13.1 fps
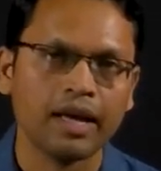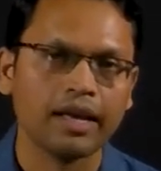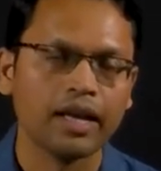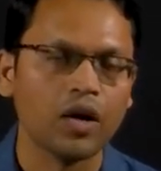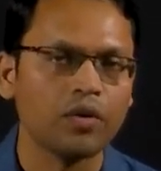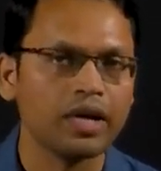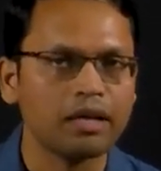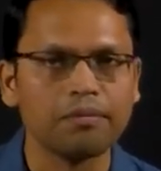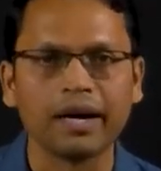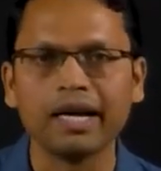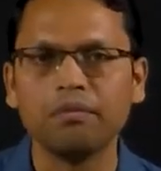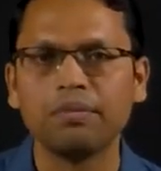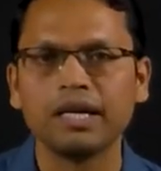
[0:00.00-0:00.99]
Now, it
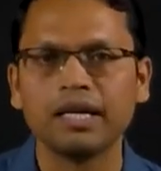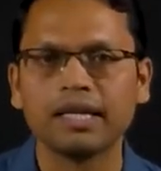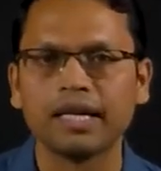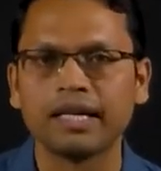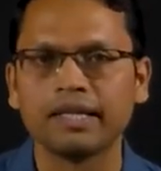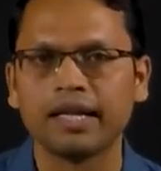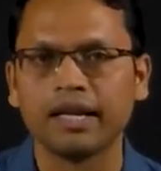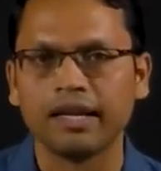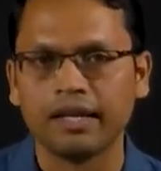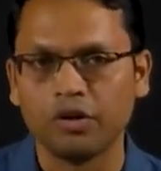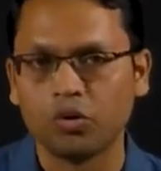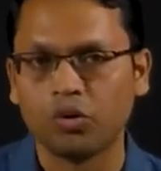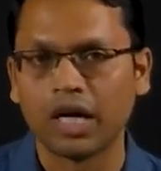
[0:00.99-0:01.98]
might be that
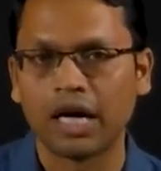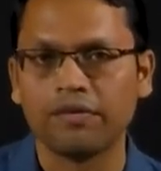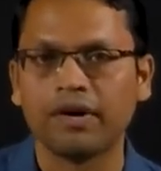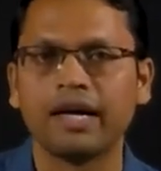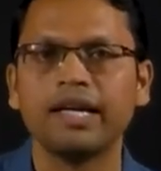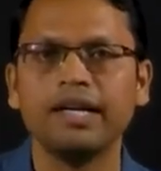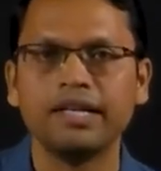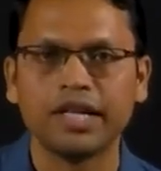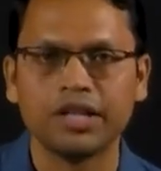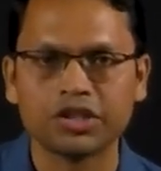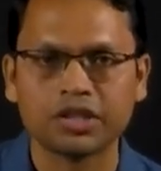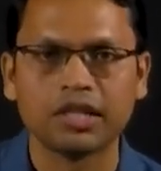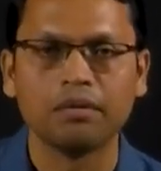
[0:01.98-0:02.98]
it could have
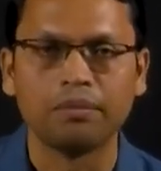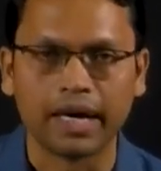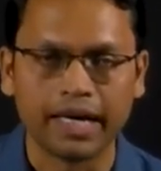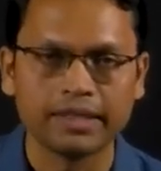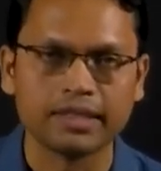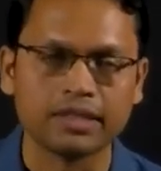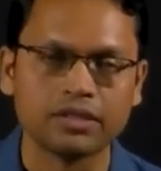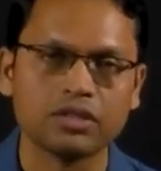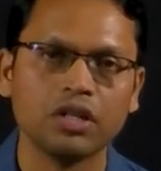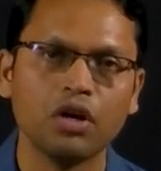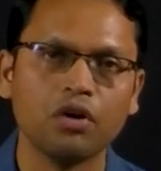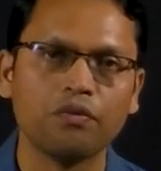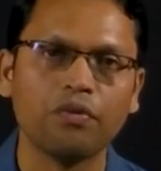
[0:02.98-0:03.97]
unintentional biases
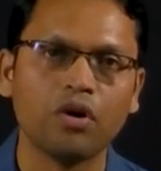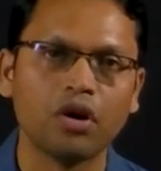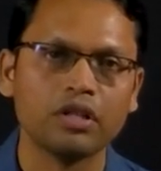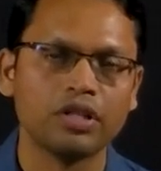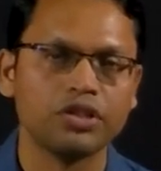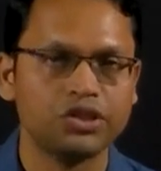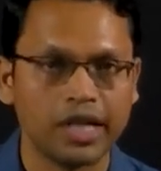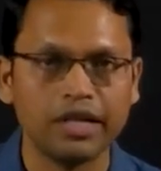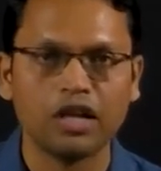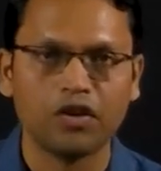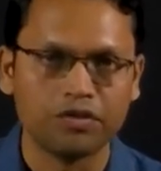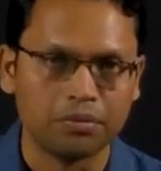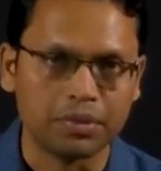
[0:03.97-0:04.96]
for the
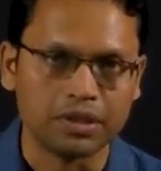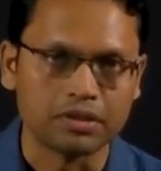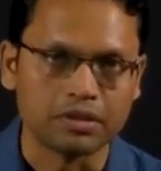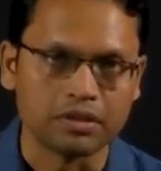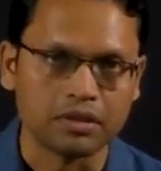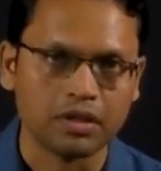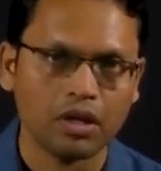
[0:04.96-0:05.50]
gender of the person